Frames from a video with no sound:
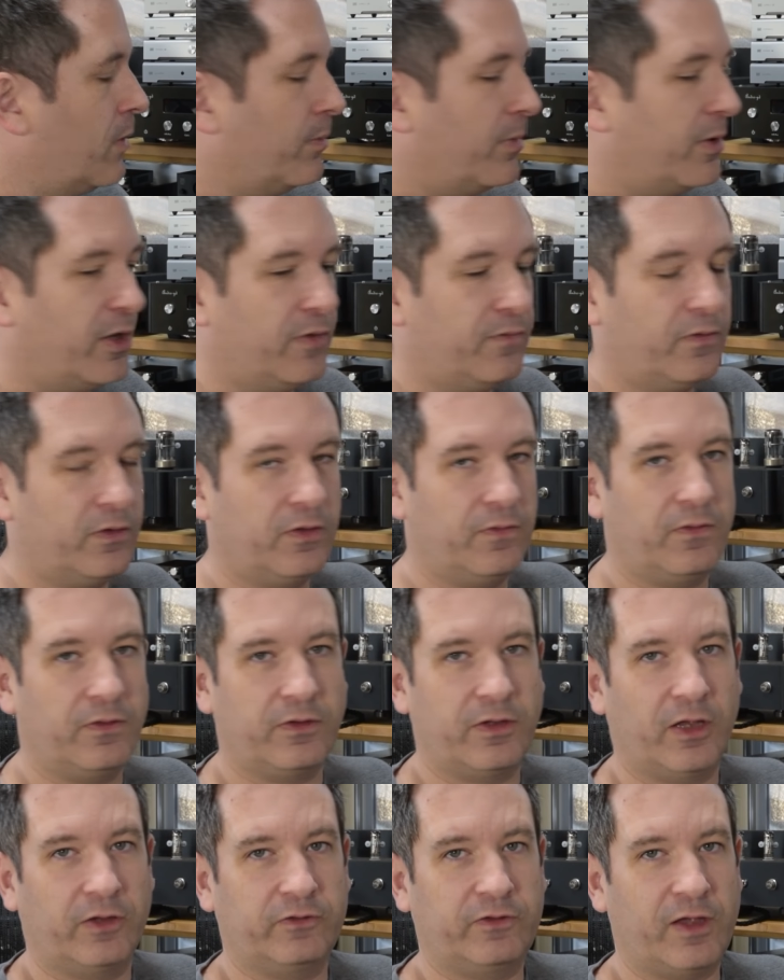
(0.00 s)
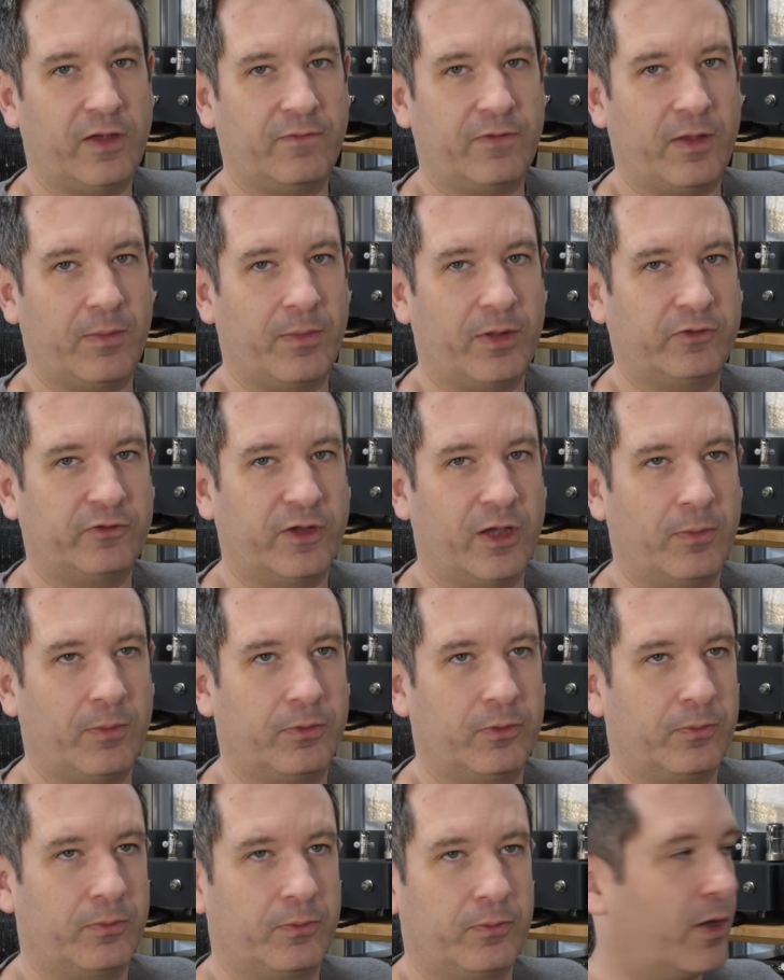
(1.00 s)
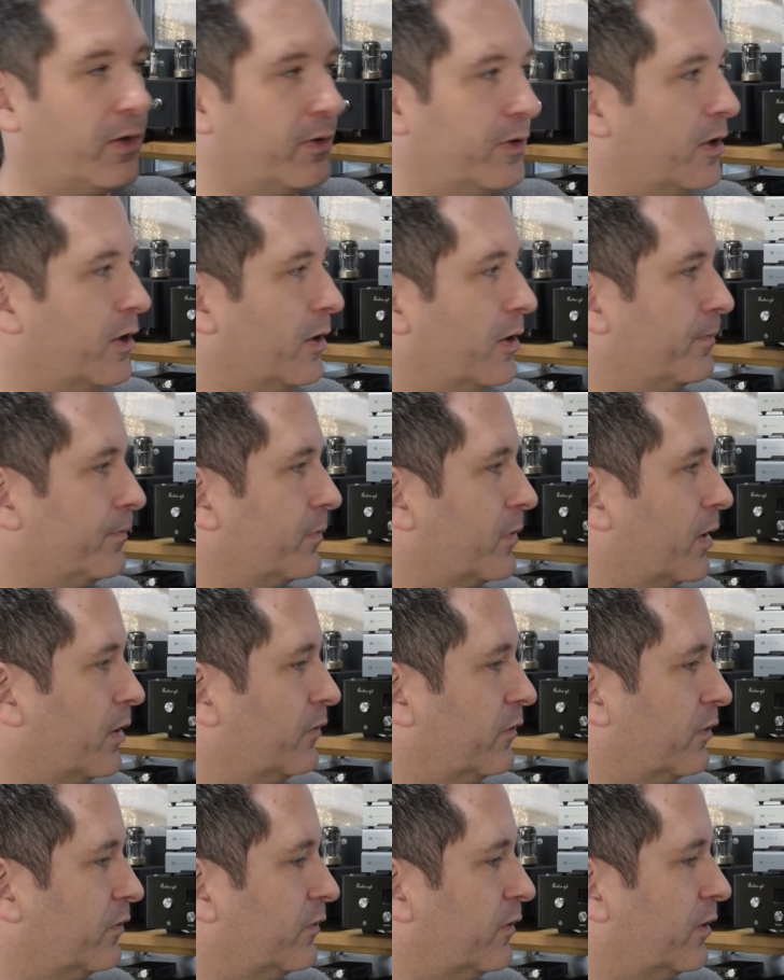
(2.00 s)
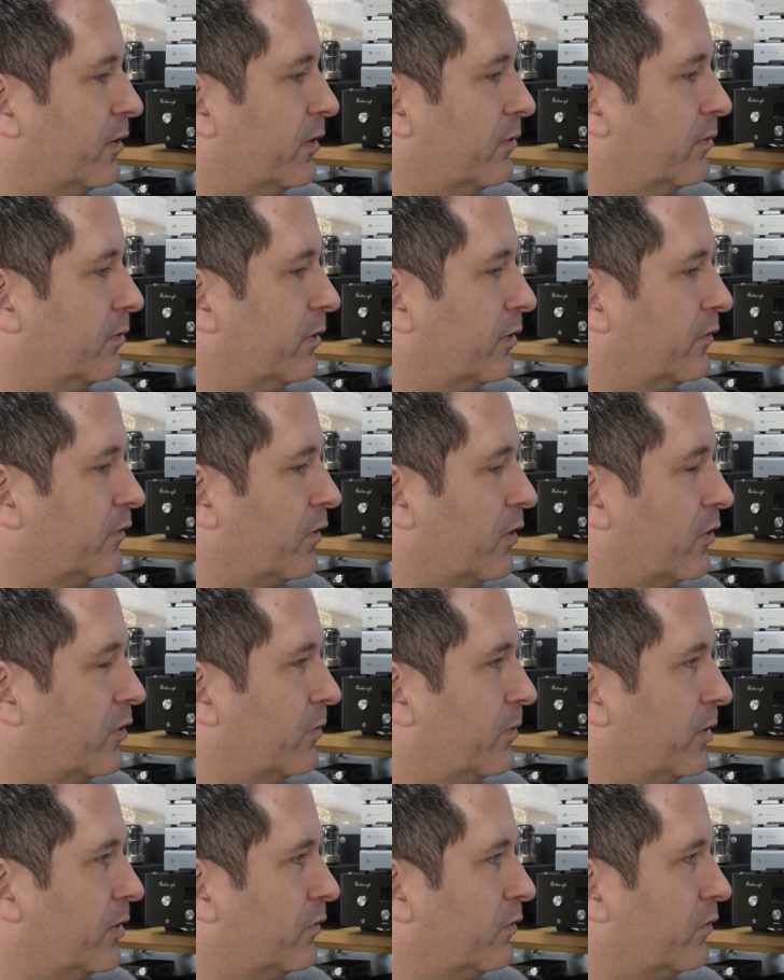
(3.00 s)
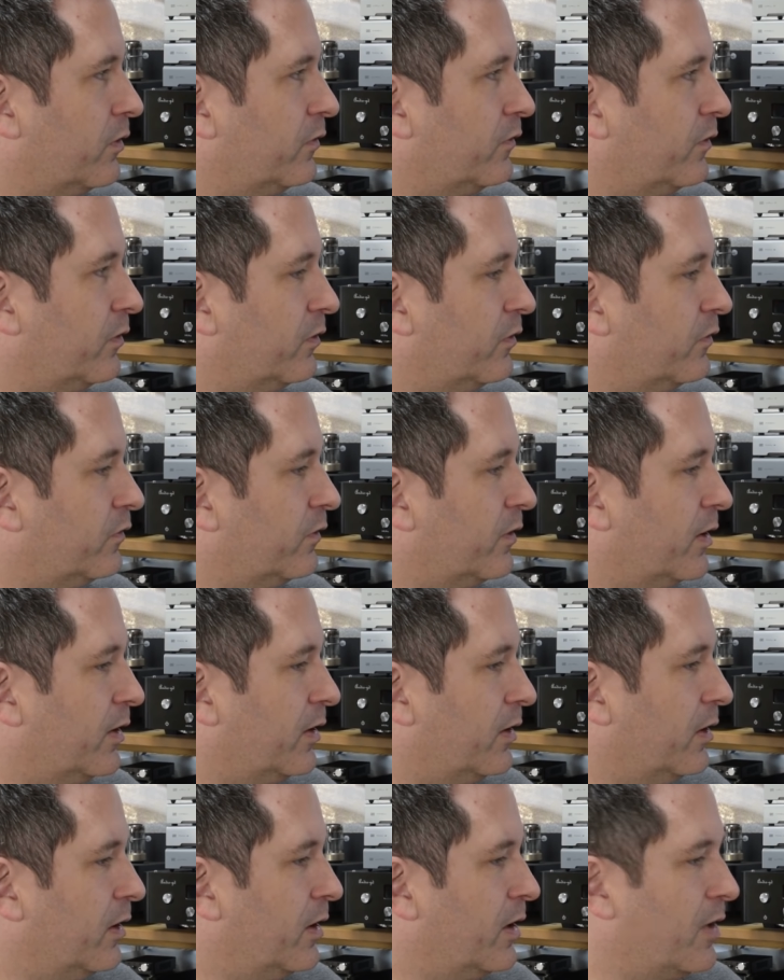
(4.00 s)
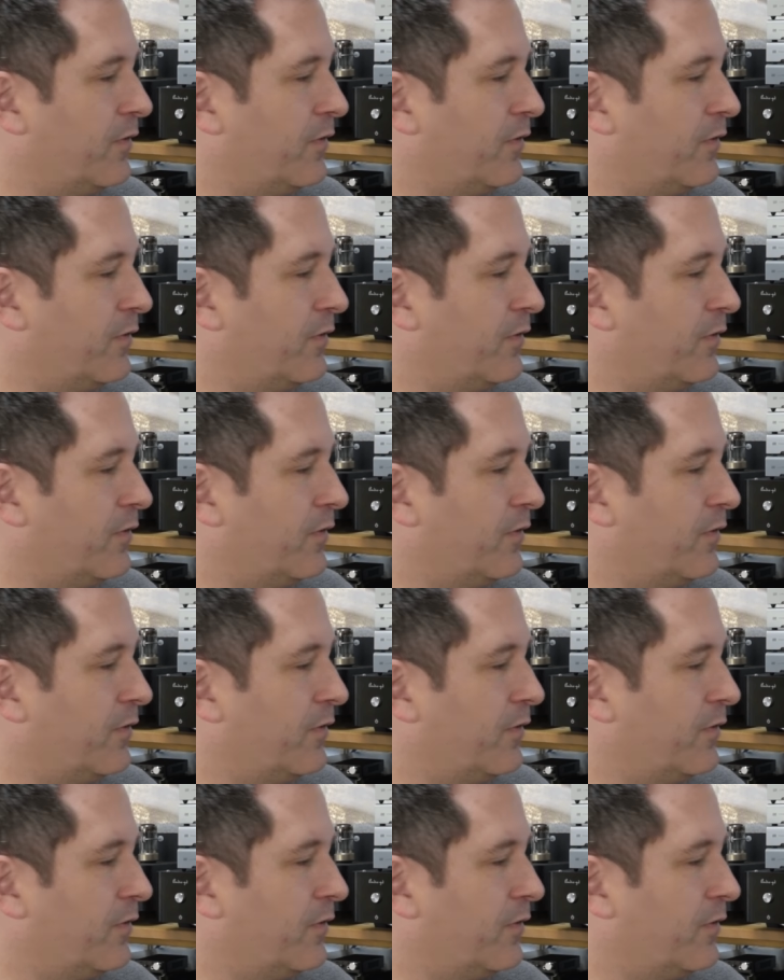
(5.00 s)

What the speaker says: But even if it does have that much output power, yeah, as I said, it's going to be interesting to see.